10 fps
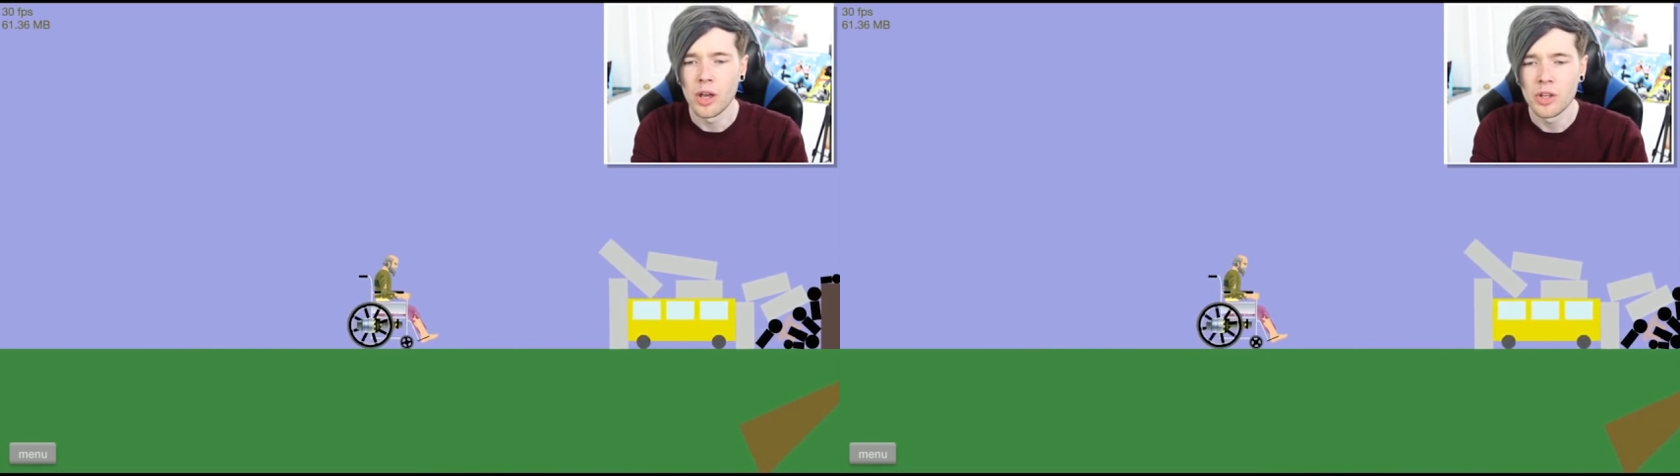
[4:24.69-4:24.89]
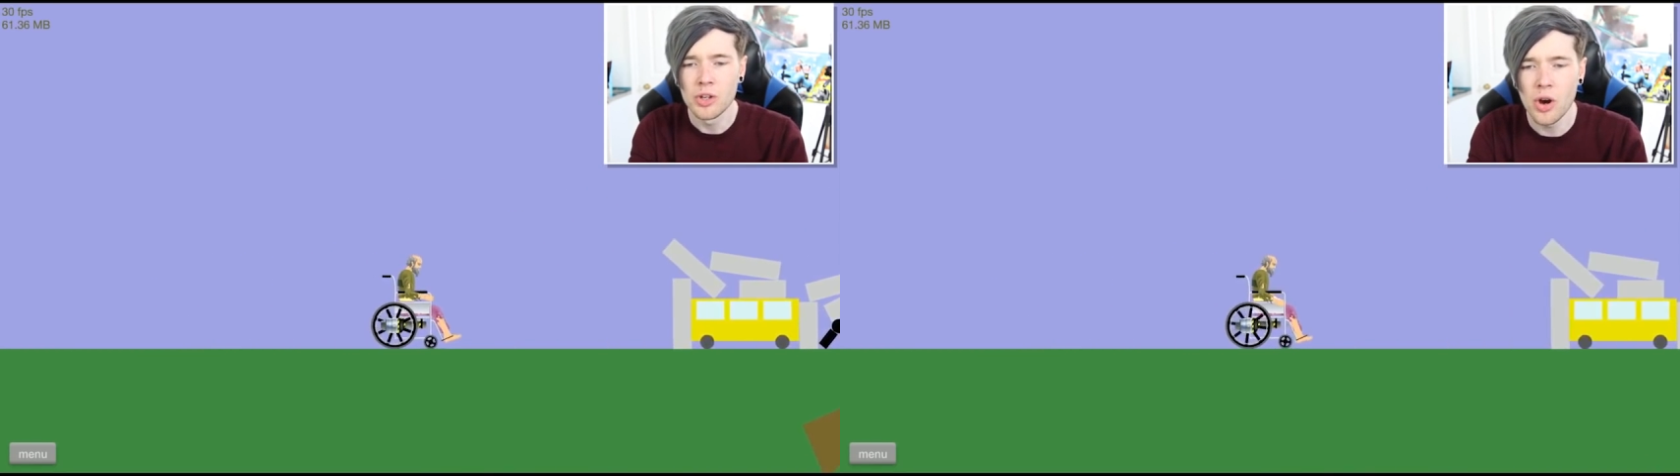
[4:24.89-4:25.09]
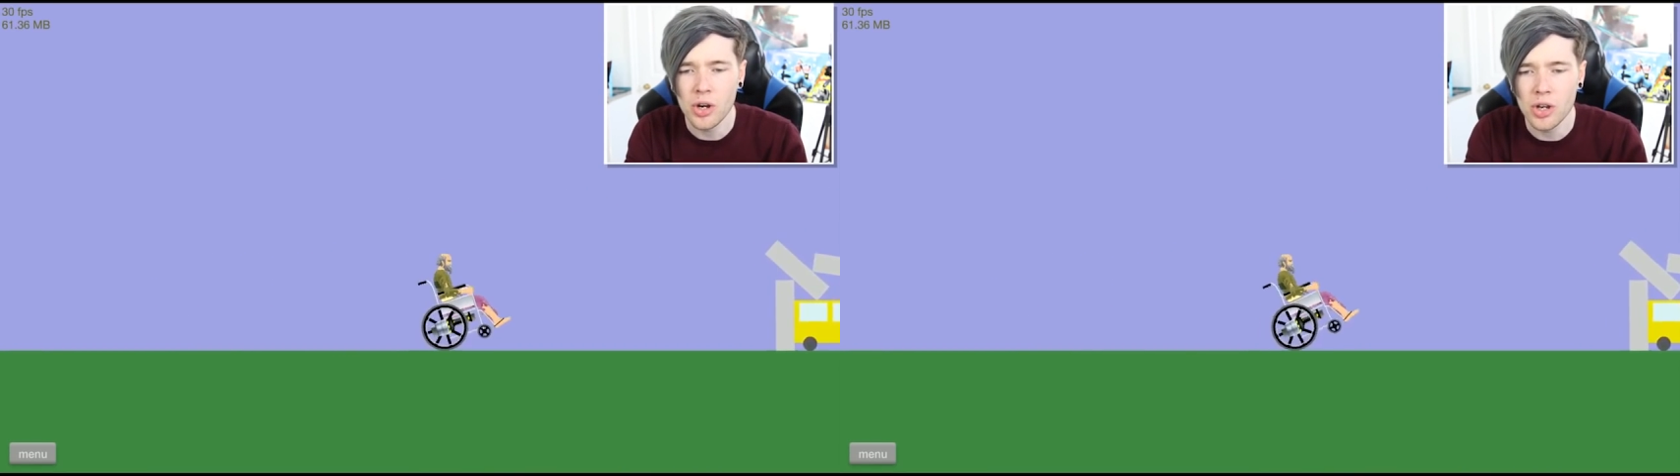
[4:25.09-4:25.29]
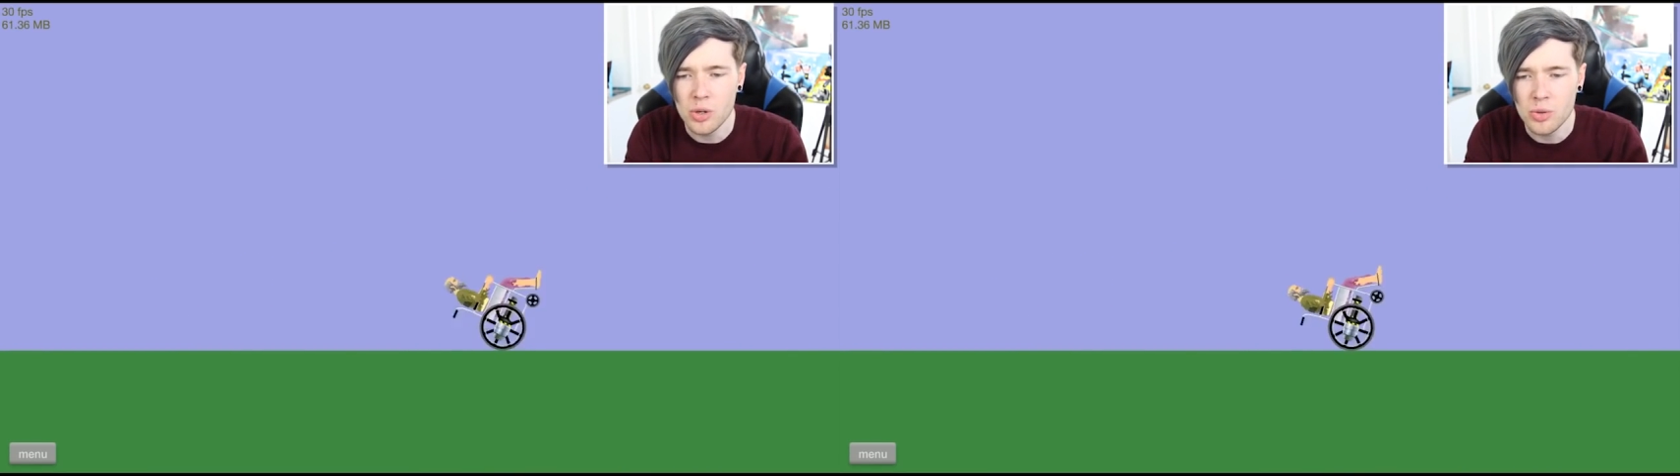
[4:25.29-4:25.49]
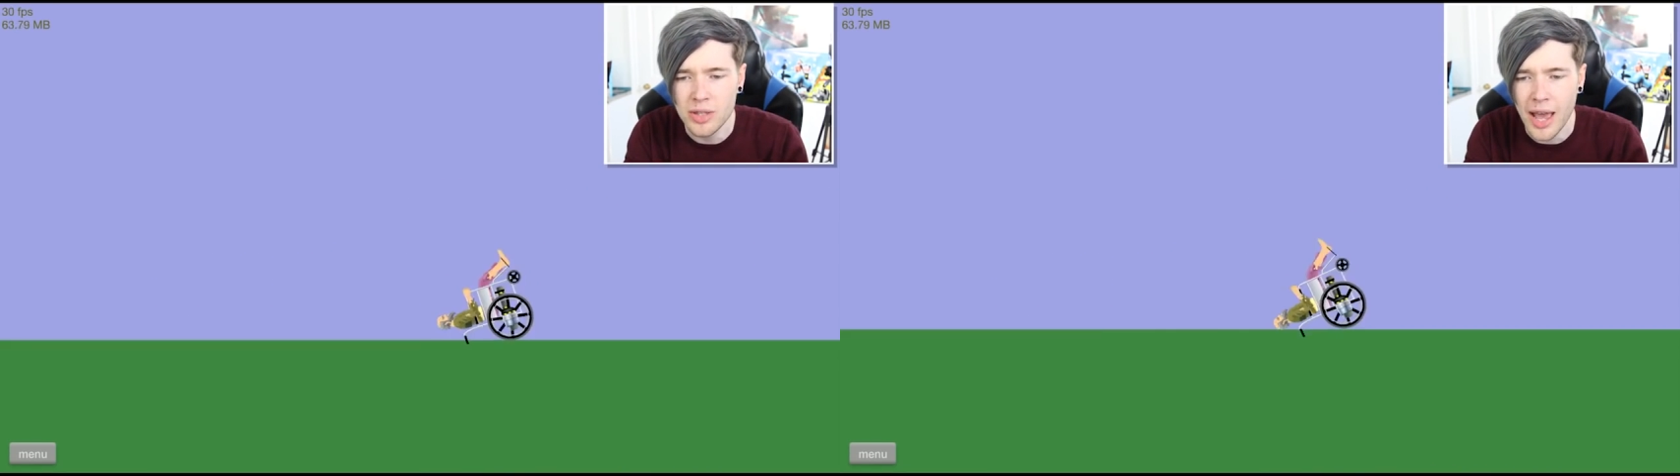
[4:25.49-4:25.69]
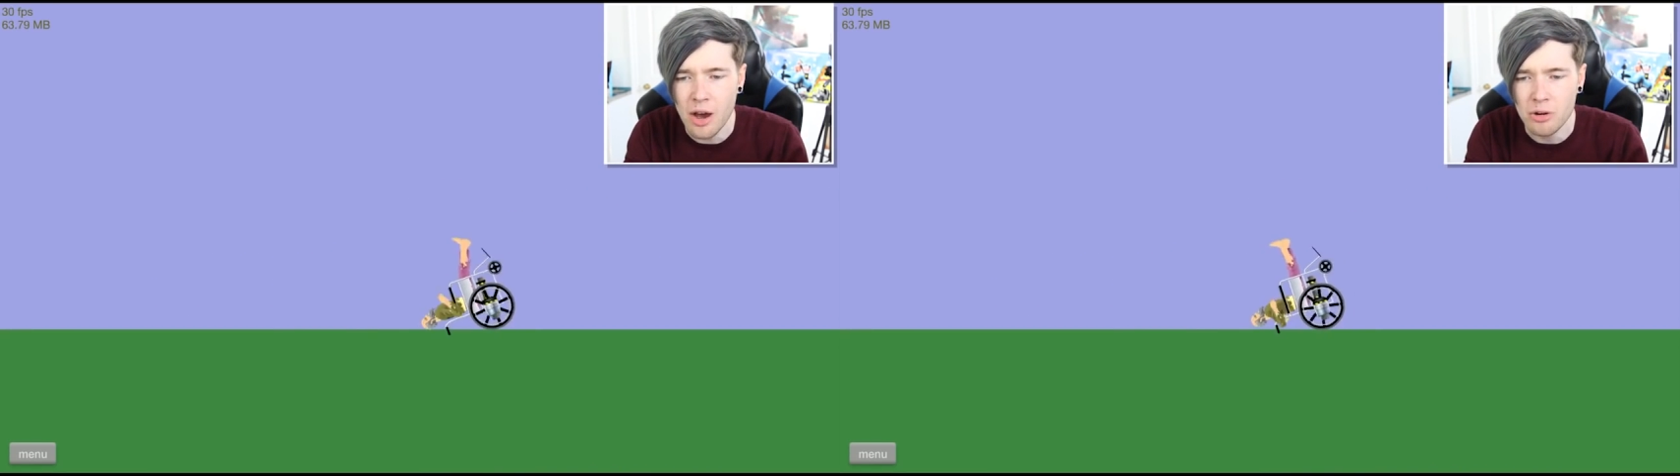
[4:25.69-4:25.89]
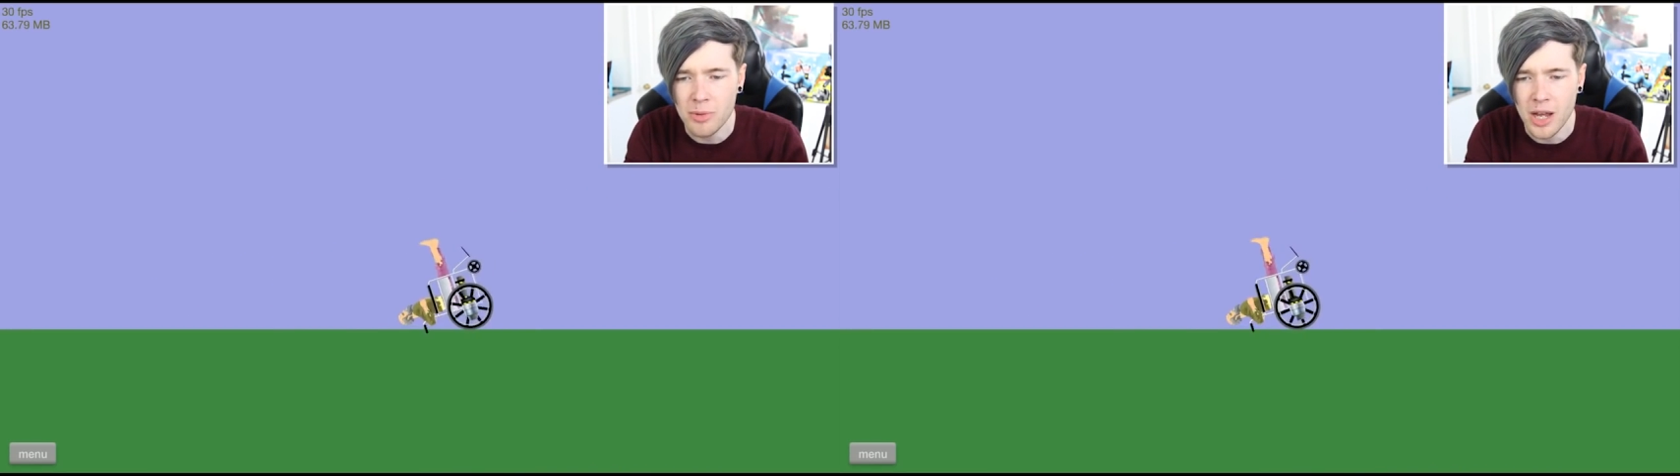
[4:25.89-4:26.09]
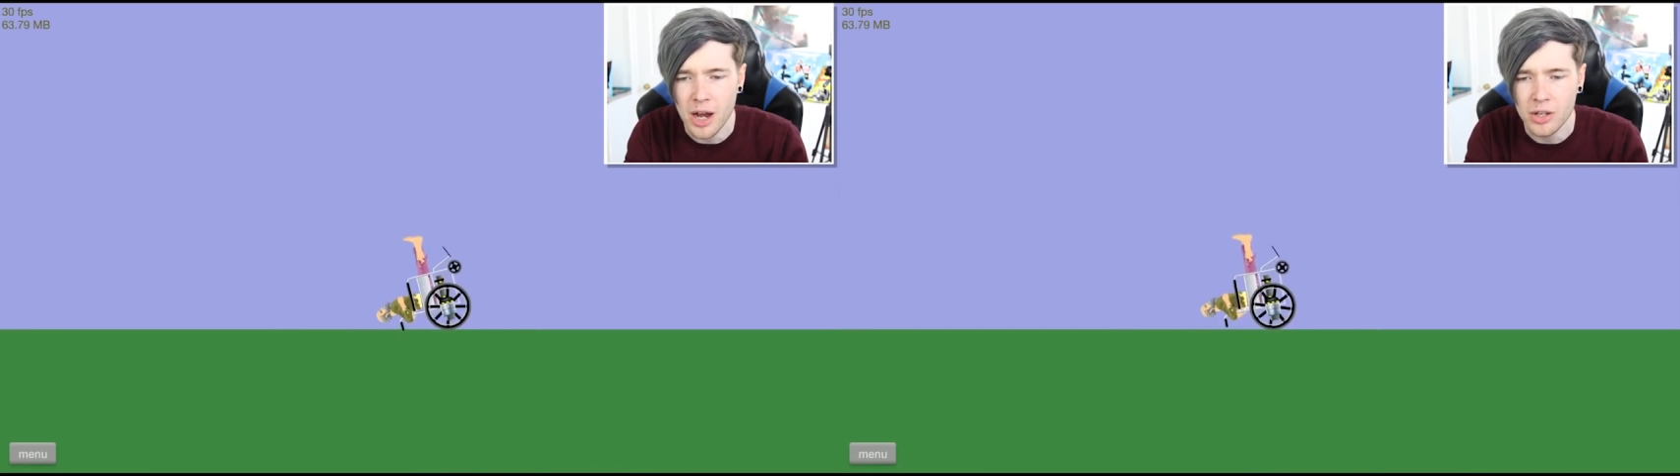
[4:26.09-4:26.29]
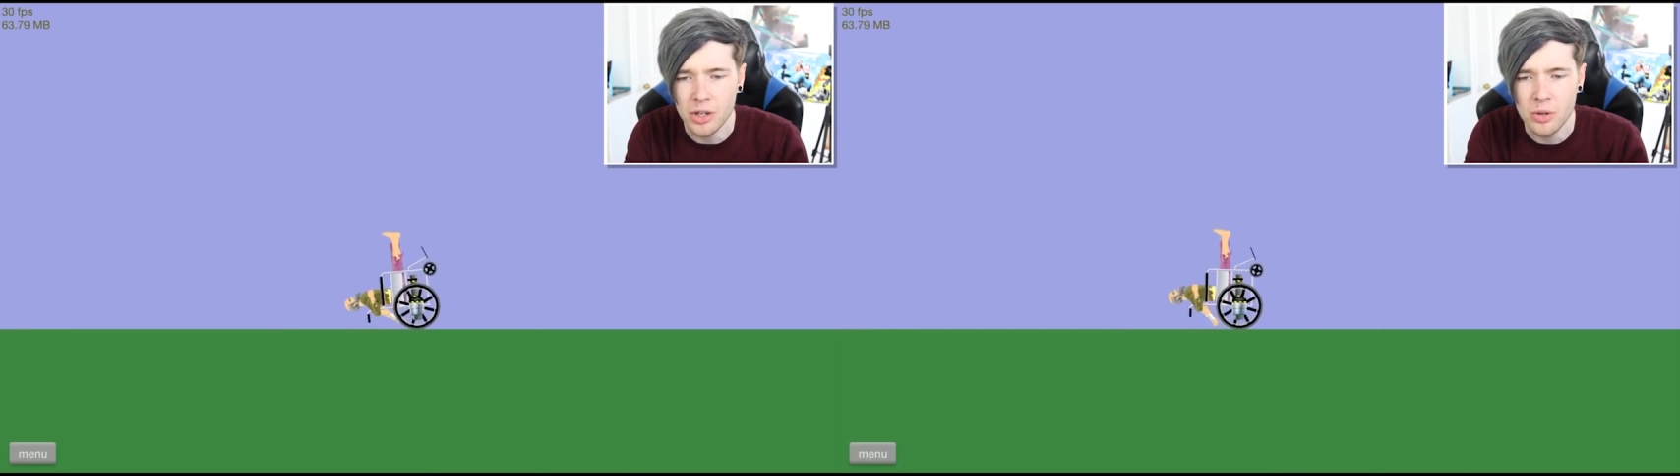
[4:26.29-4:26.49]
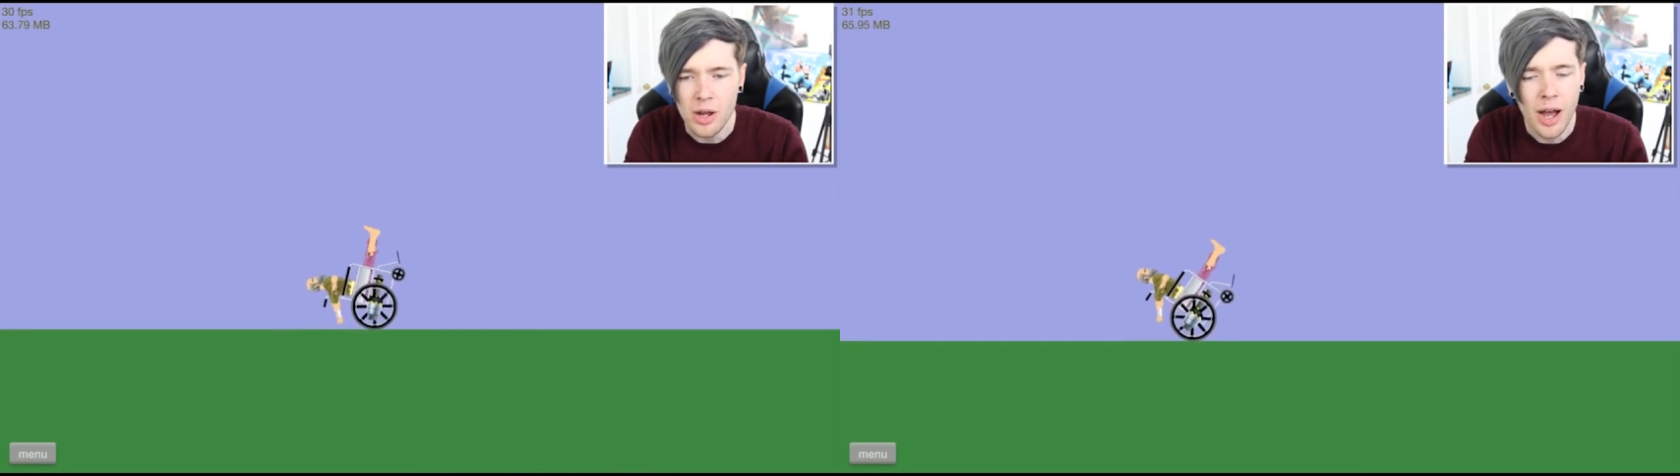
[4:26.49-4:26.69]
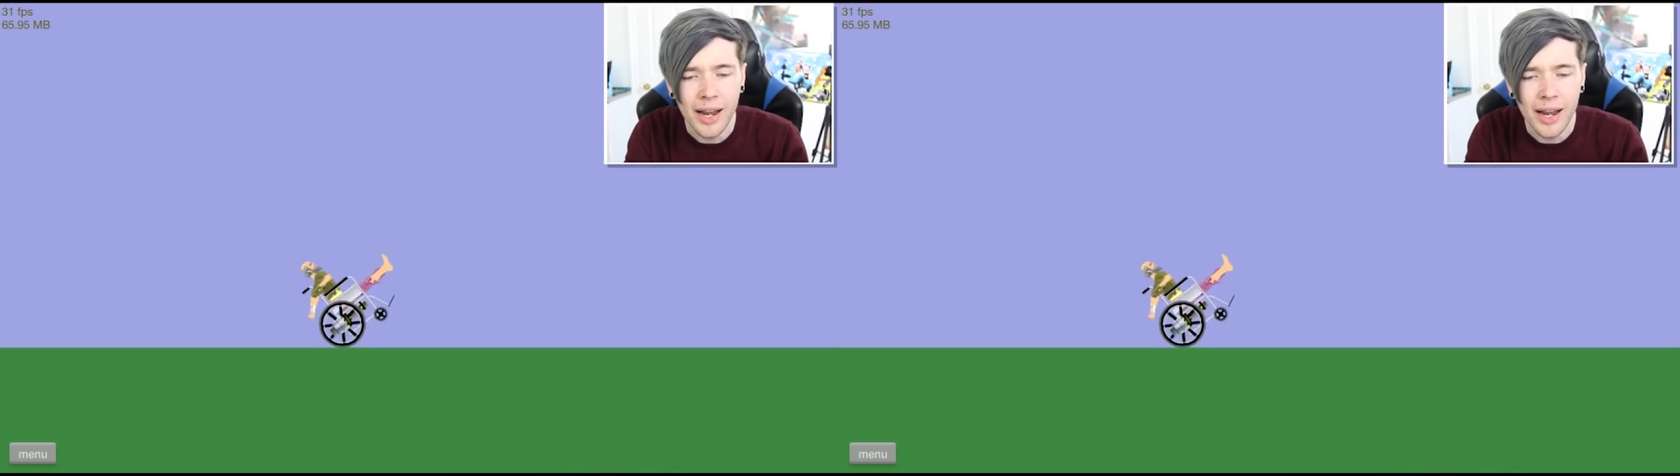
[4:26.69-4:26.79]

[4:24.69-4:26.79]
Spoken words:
You're not going to use that on me, are you?